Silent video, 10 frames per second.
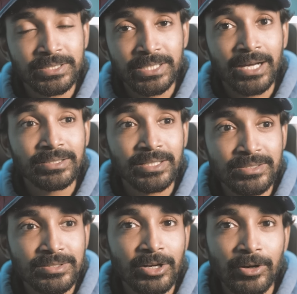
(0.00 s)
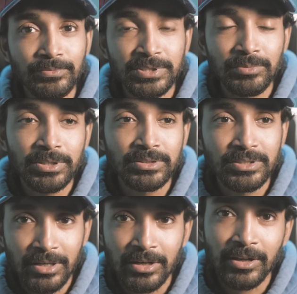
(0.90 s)
Take a test ride of
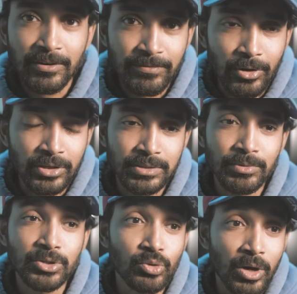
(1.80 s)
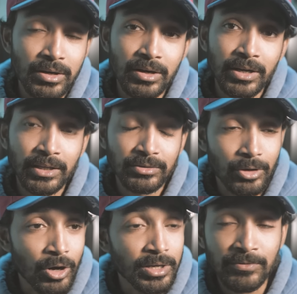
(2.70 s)
CB300F or CB200X
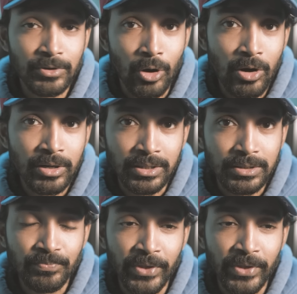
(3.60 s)
or even Hornet.